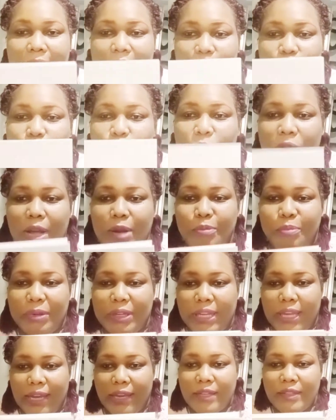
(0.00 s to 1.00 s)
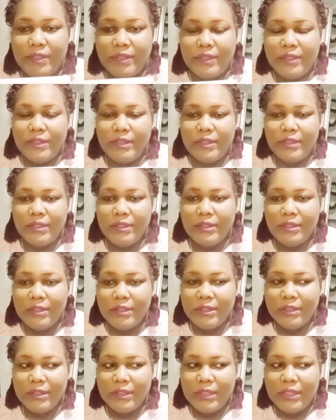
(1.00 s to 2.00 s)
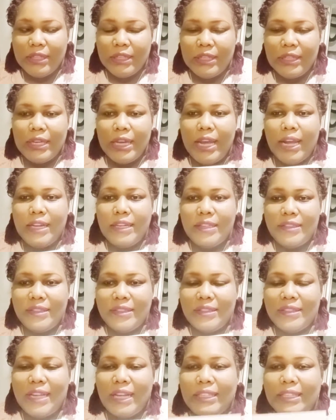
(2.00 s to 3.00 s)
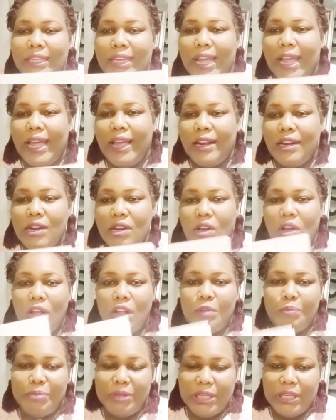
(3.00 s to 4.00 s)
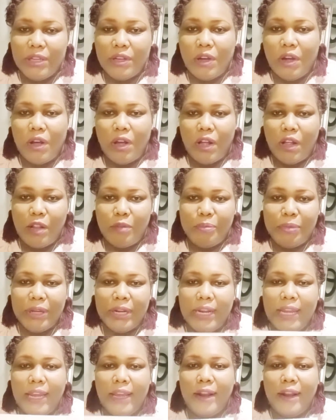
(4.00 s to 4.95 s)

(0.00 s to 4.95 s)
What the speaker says: in one place. And this is not the end all be all, but